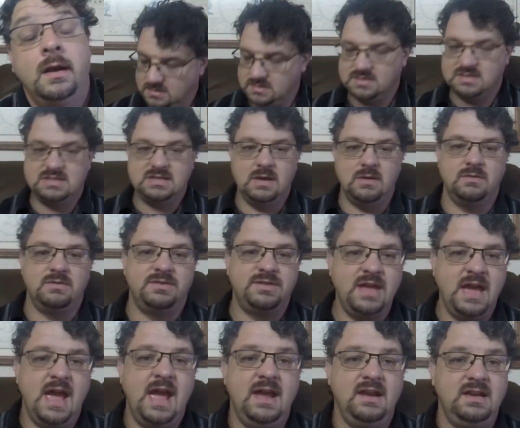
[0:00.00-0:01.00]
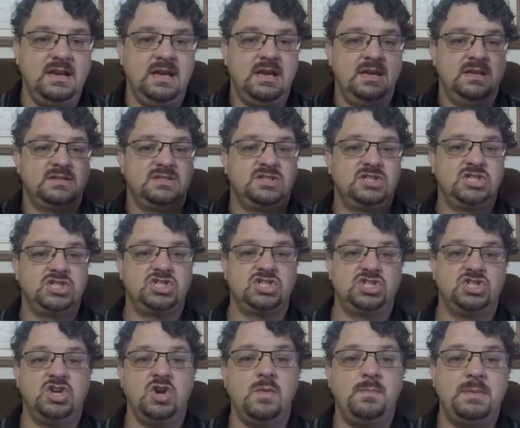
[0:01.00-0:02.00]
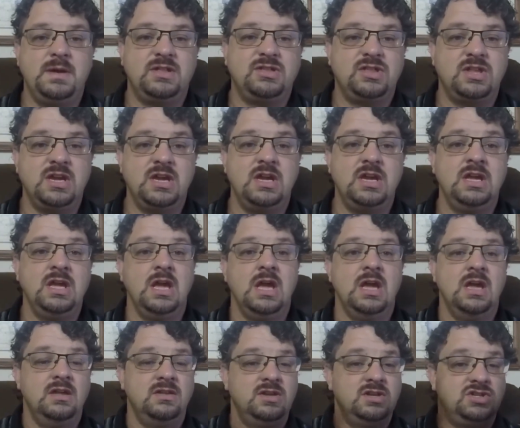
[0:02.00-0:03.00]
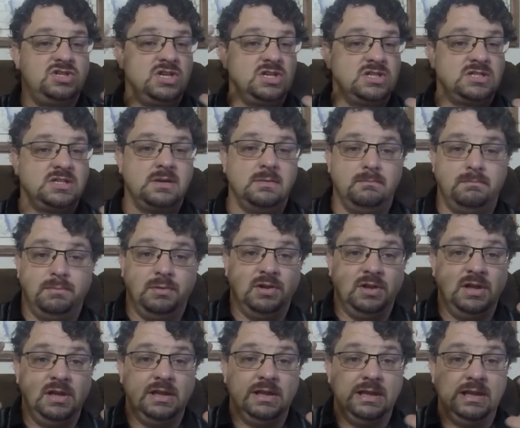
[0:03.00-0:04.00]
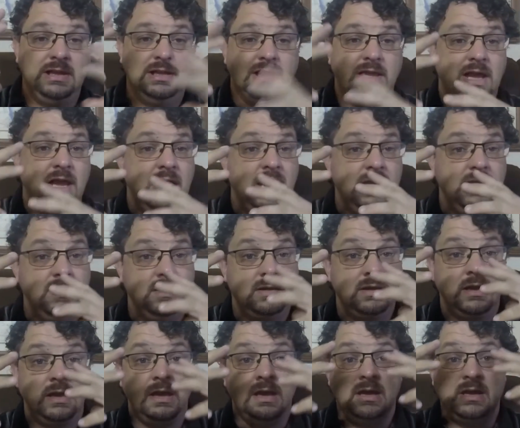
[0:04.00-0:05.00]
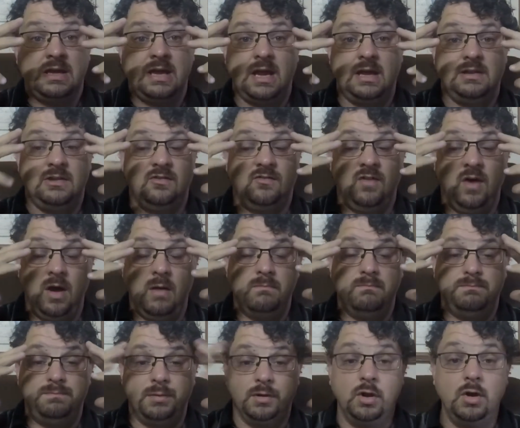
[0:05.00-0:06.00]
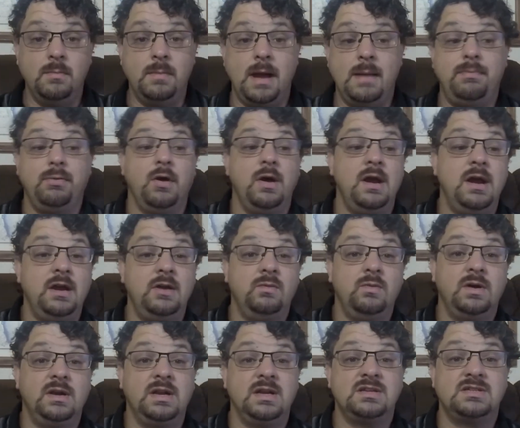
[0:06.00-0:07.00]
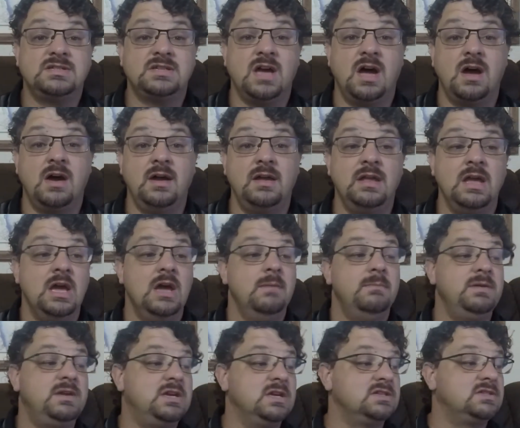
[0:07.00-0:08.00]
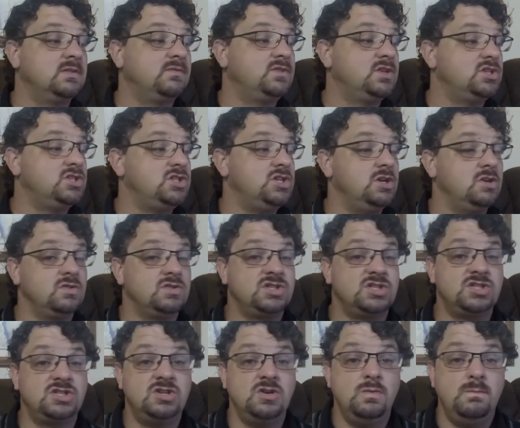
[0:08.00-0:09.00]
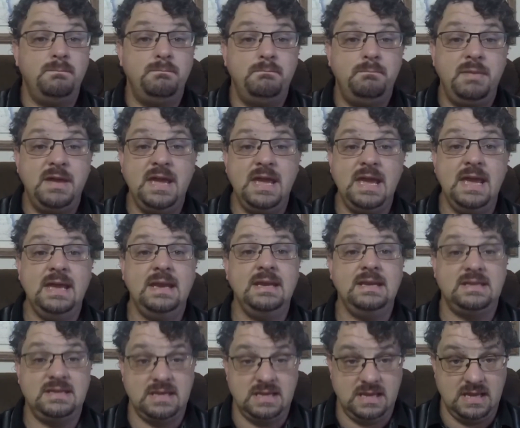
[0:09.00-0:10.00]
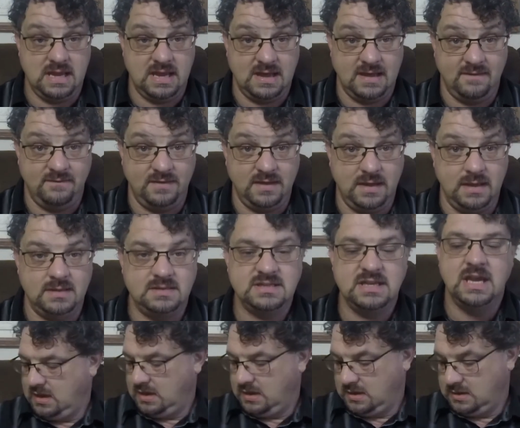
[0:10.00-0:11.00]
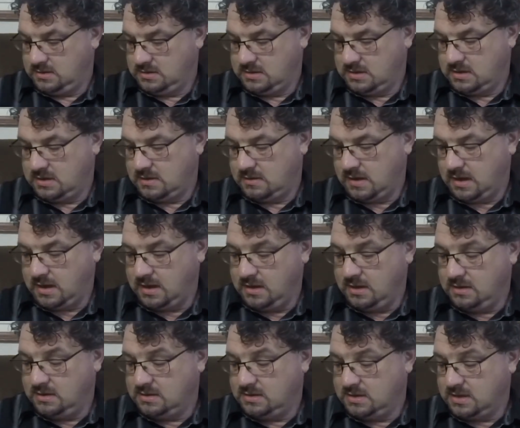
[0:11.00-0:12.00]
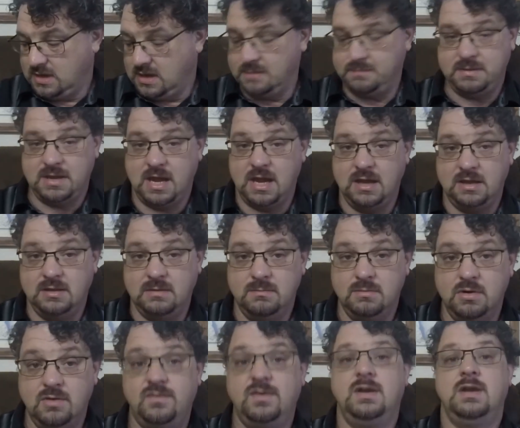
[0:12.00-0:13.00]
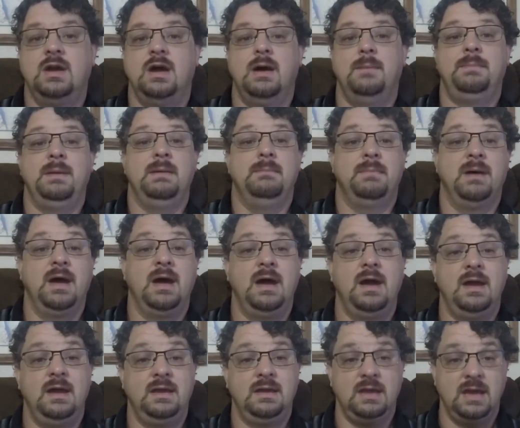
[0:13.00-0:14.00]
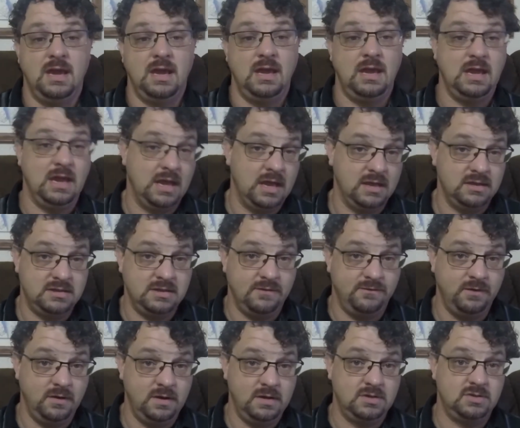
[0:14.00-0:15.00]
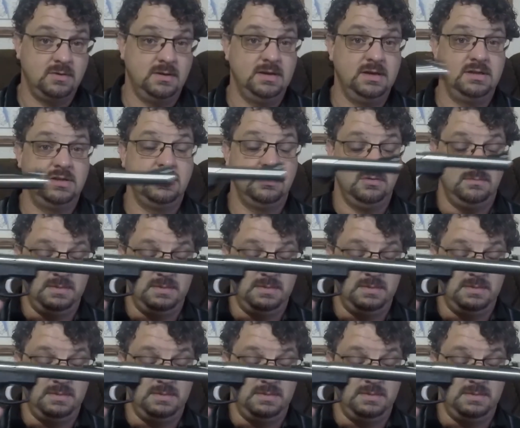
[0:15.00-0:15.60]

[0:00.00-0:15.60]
So that is the stupid thing that just completely kind of blew my brain when I saw it because of the sheer stupidity of it. And I ended up kind of moving up and buying a different 22